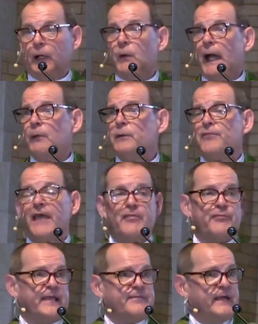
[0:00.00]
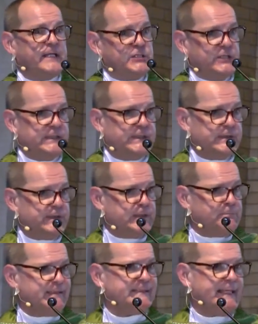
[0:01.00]
Now, why would they think that Jesus
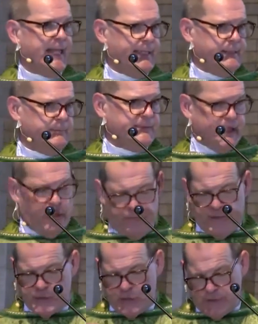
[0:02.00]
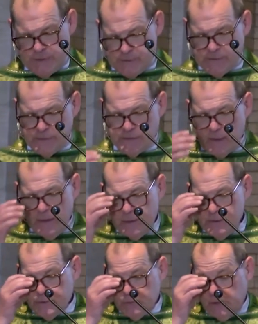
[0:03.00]
is beside himself, that Jesus has
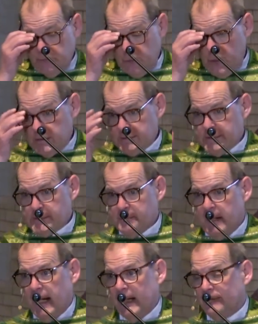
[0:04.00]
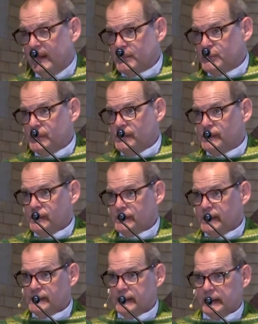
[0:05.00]
sort of lost his mind, that
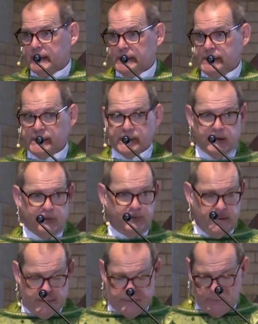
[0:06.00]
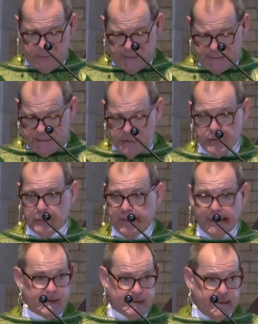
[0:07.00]
Jesus hasn't got his stuff together? What is he
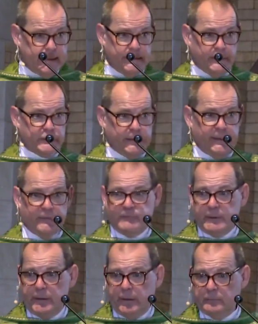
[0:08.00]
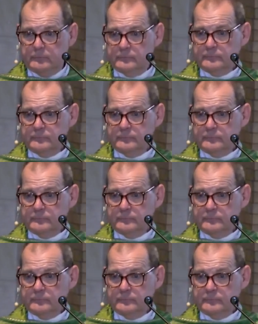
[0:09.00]
doing? He's sitting there trying to have dinner.